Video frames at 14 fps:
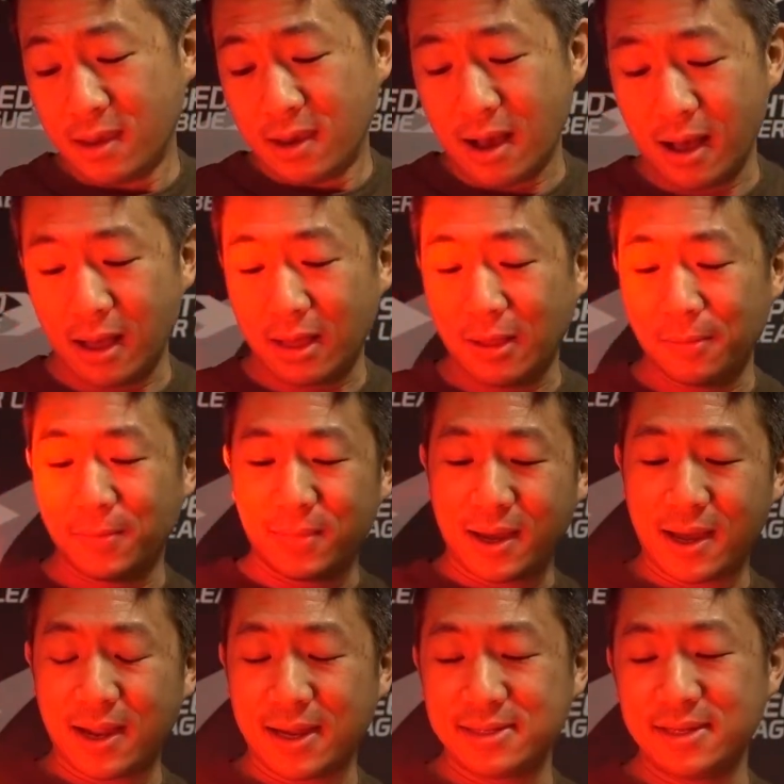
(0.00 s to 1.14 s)
And
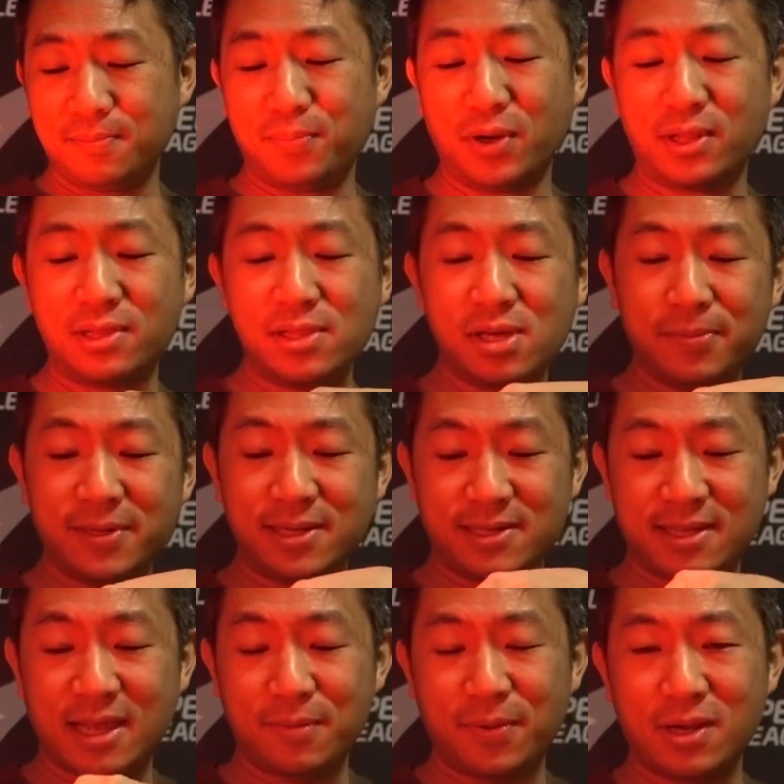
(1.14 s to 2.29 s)
I did put a little bit of
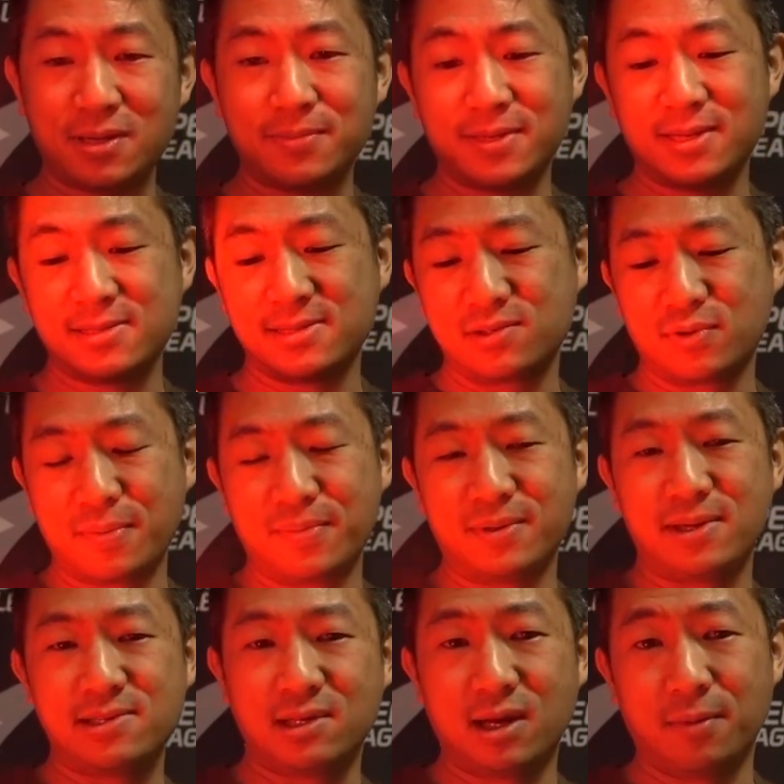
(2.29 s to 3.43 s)
tape here because this weapon
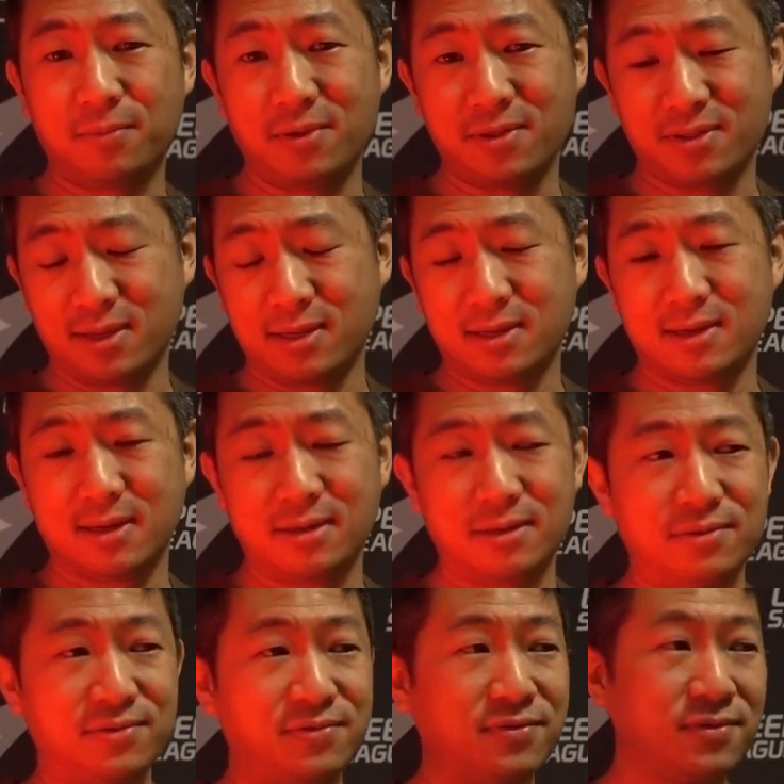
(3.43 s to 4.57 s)
doesn't come with any kind
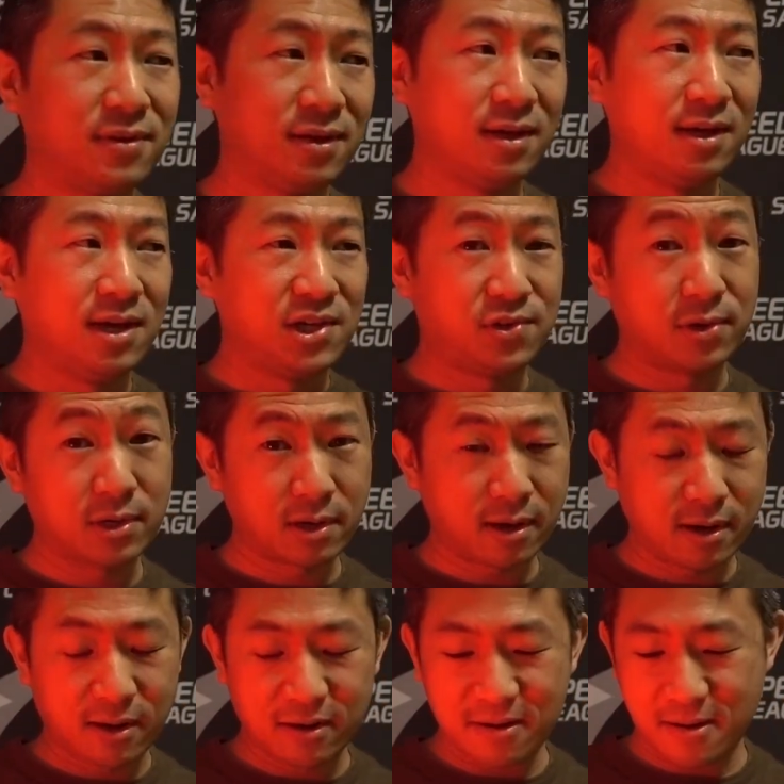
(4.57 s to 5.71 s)
of trigger
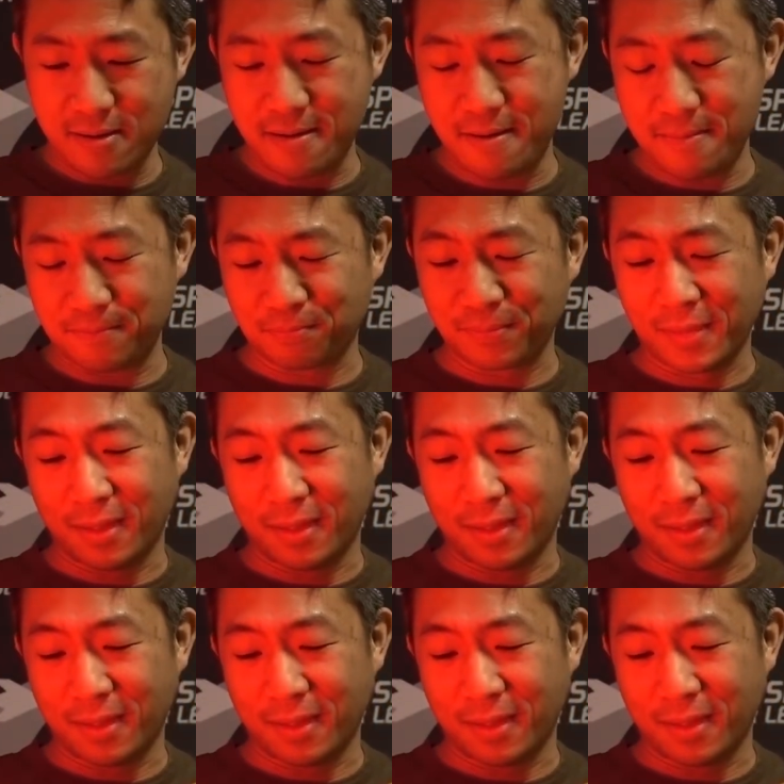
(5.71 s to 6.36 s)
guard.